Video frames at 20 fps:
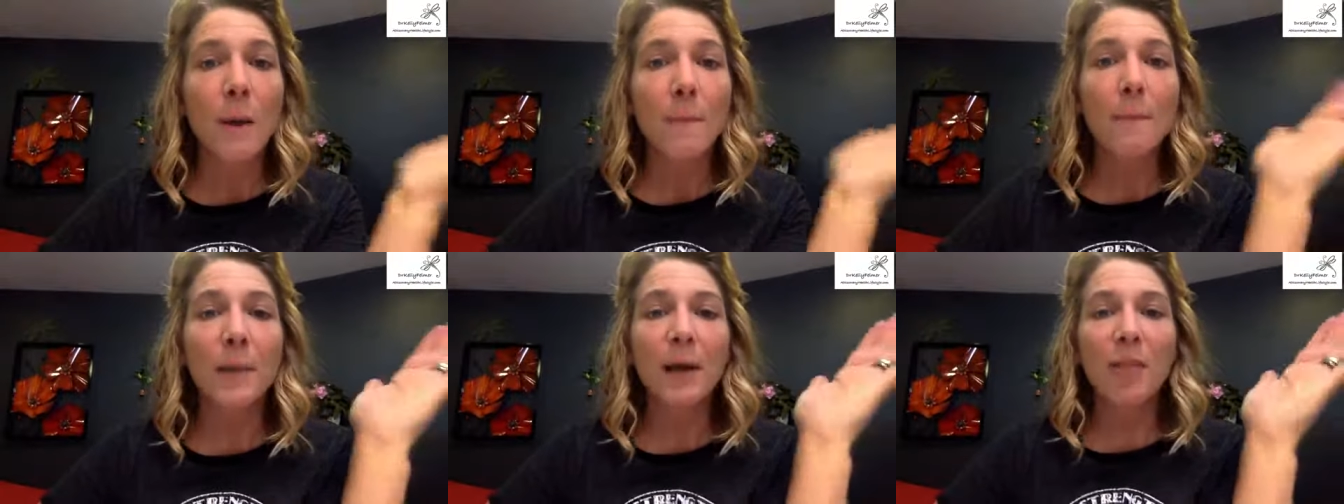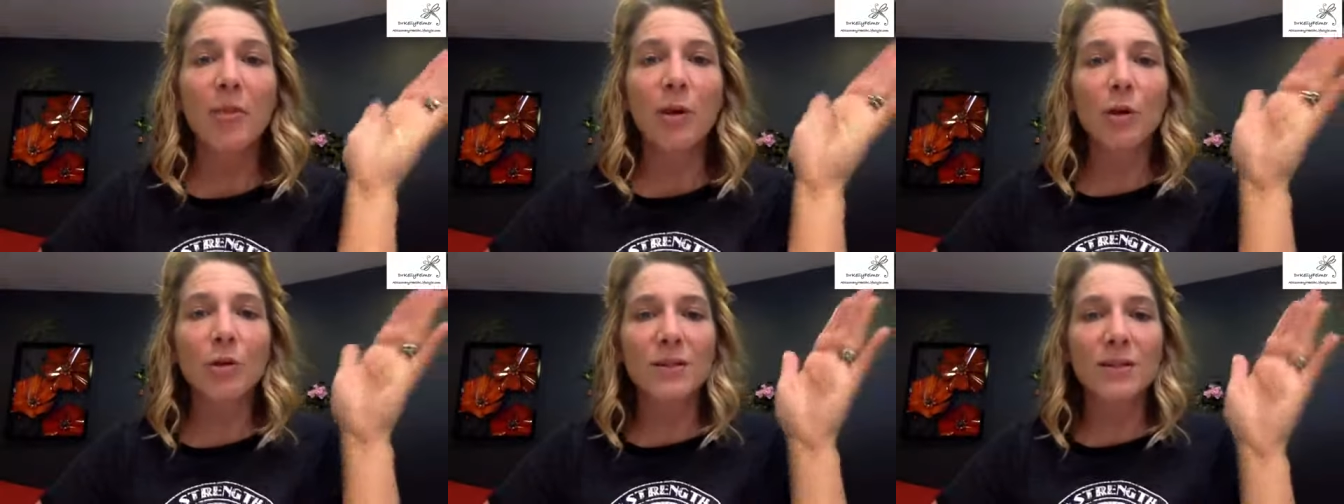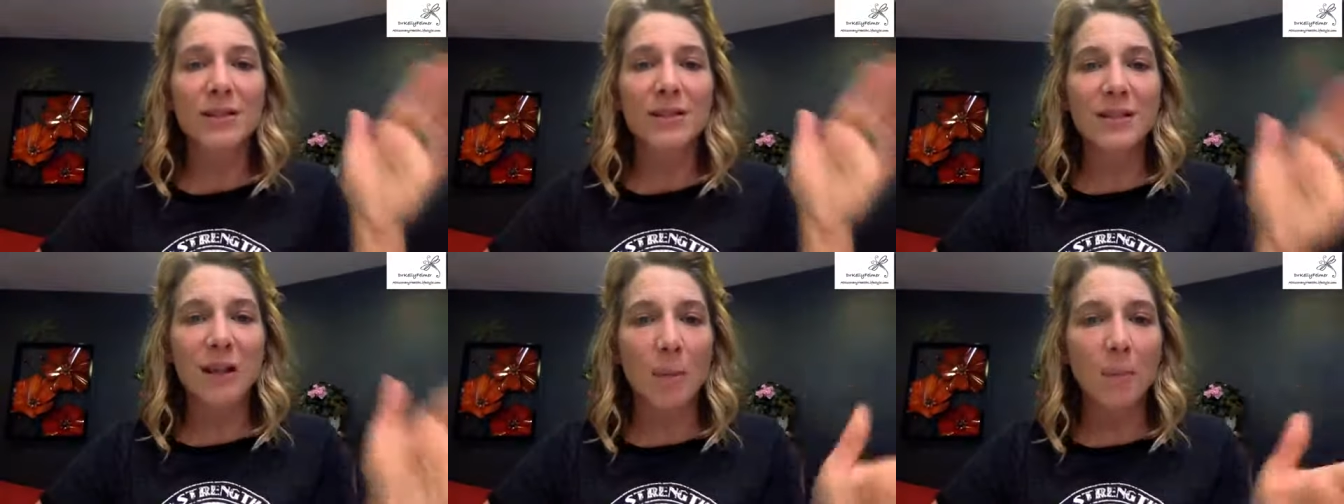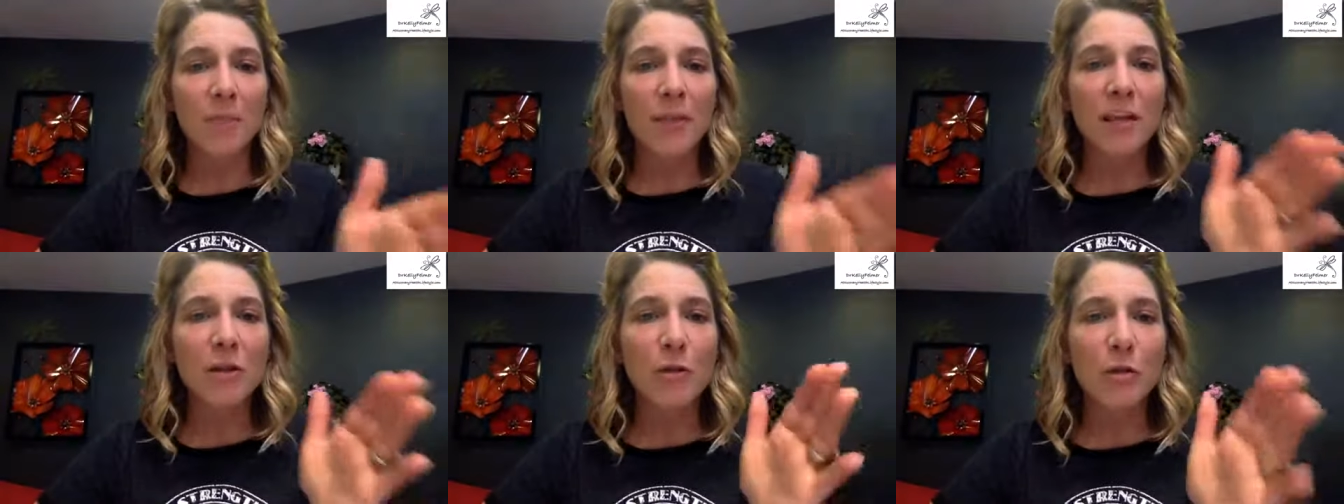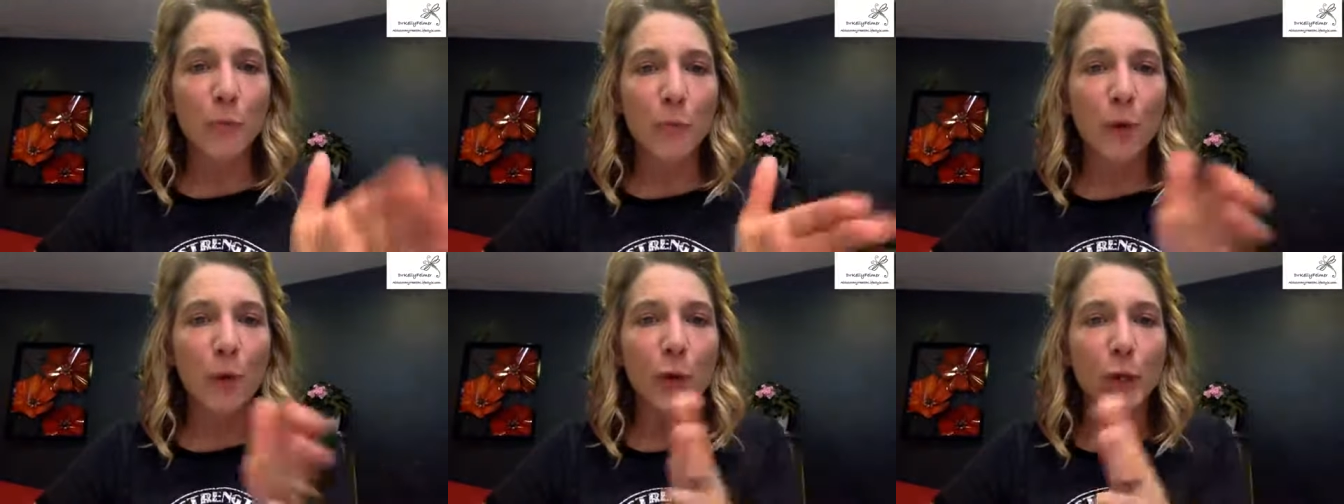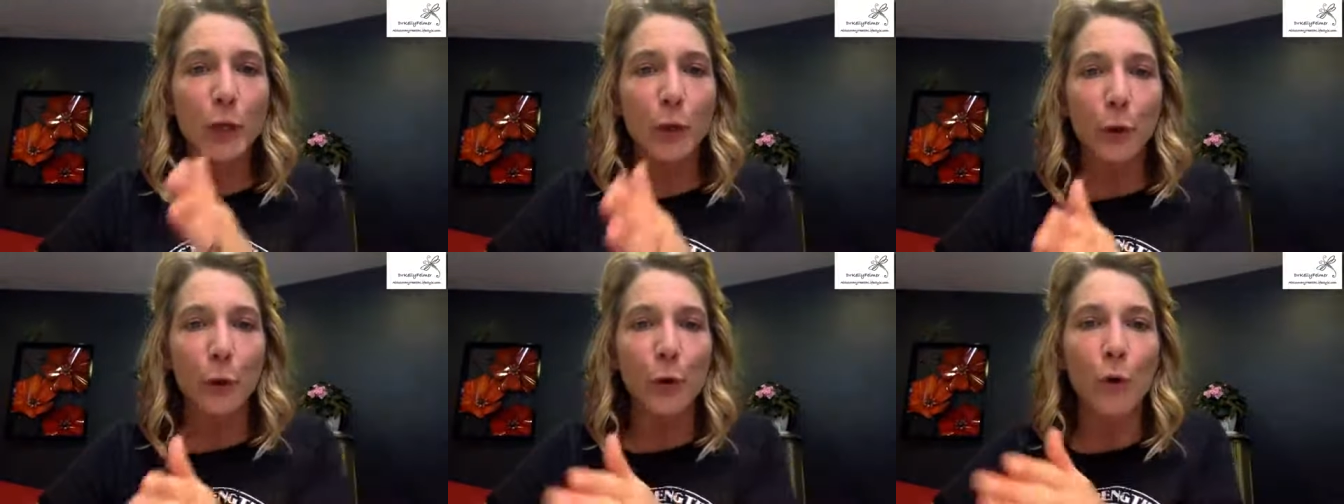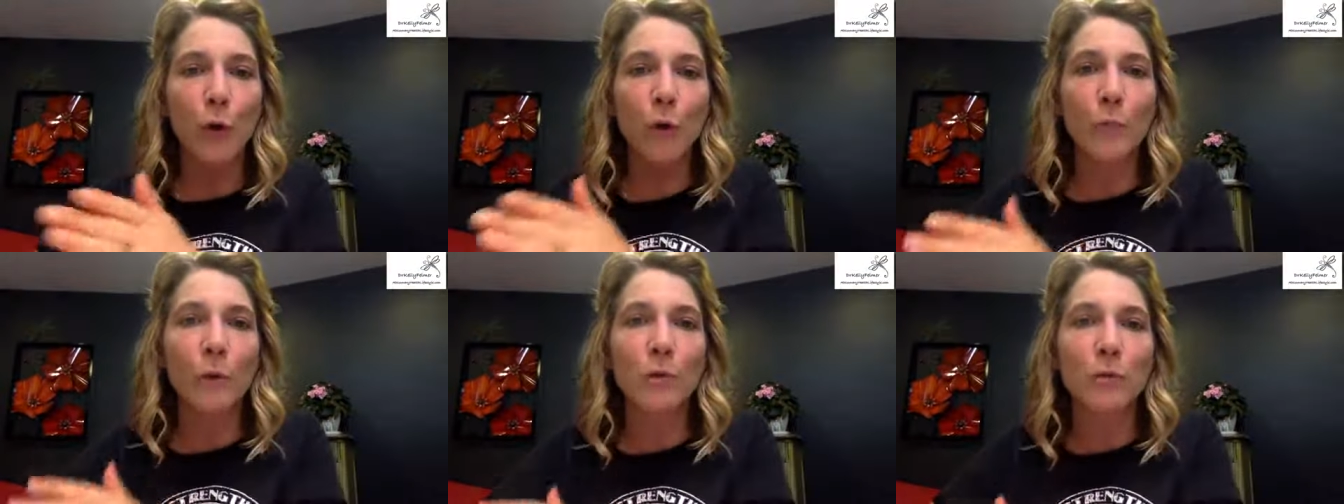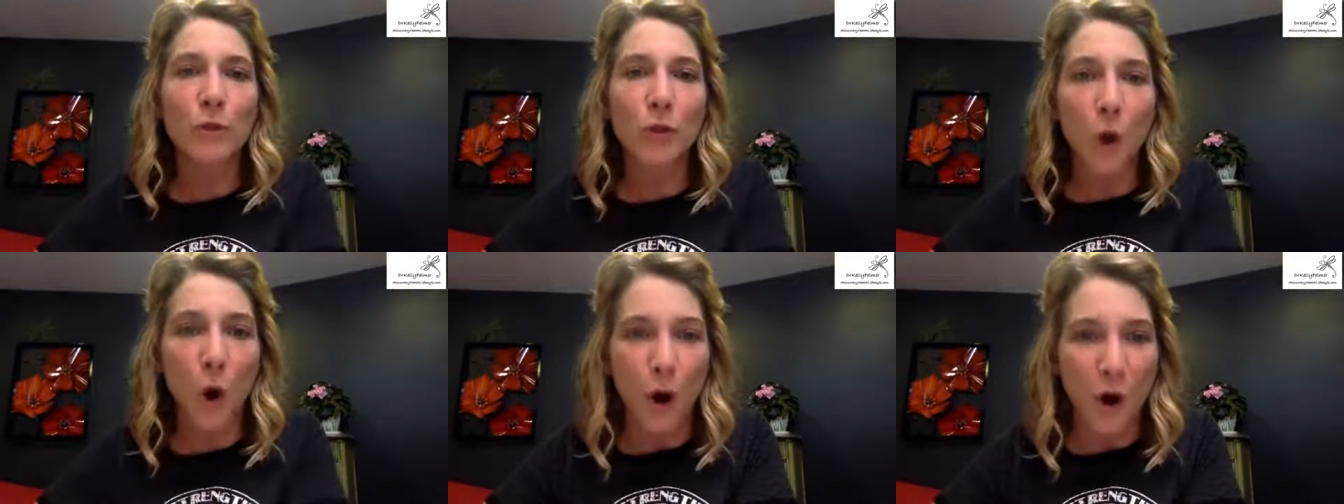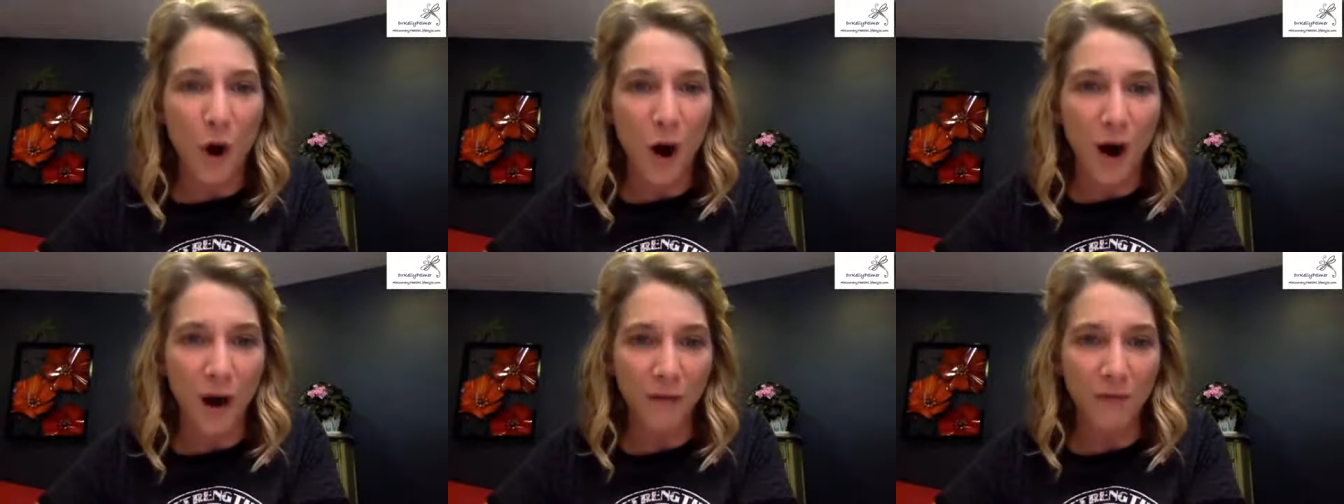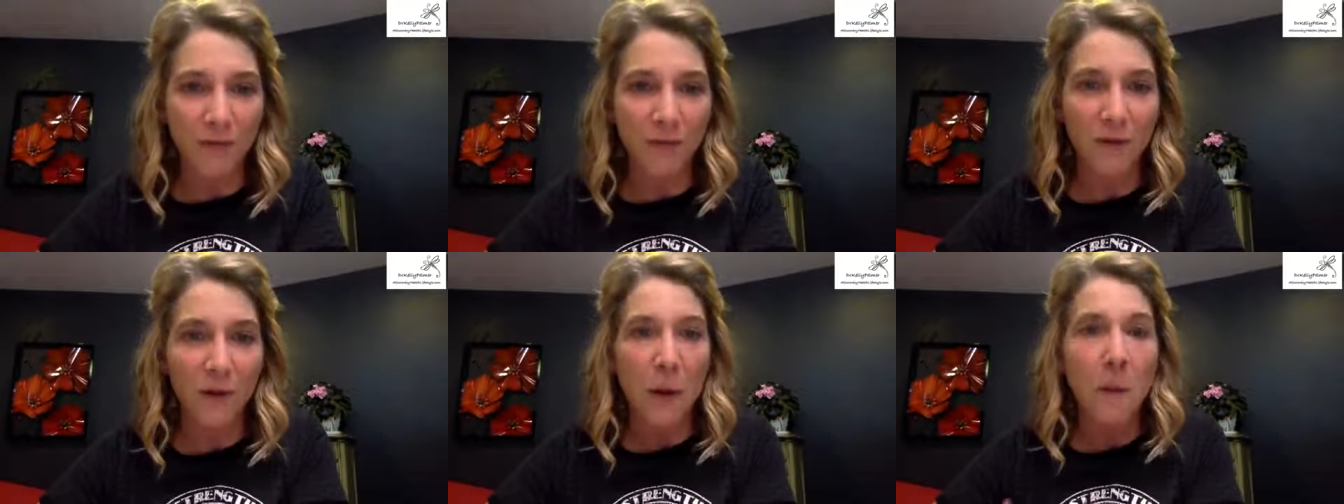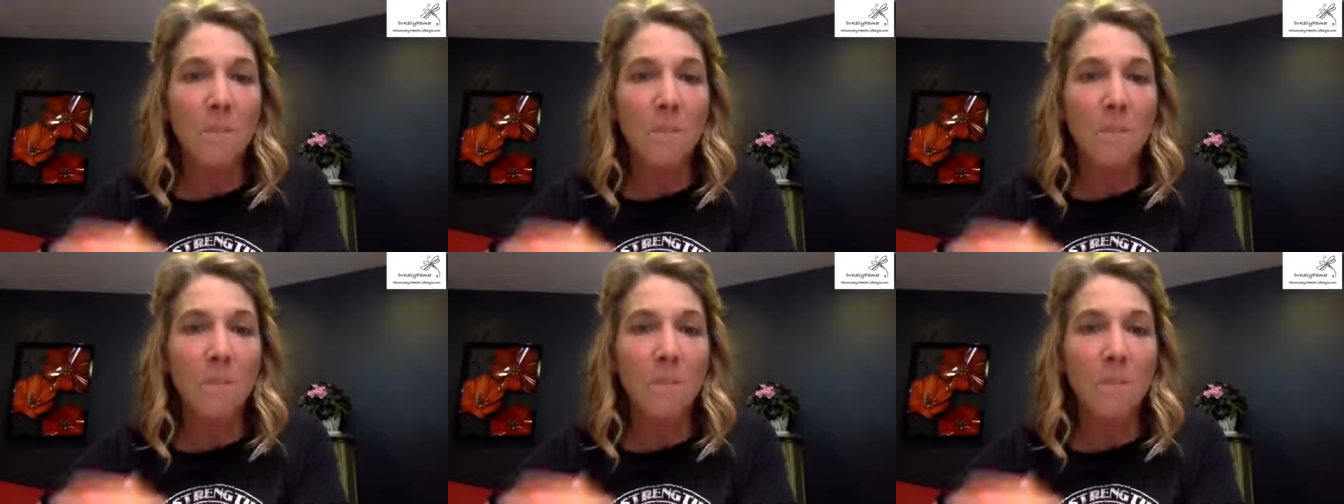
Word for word: but there's something throwing your hormones off.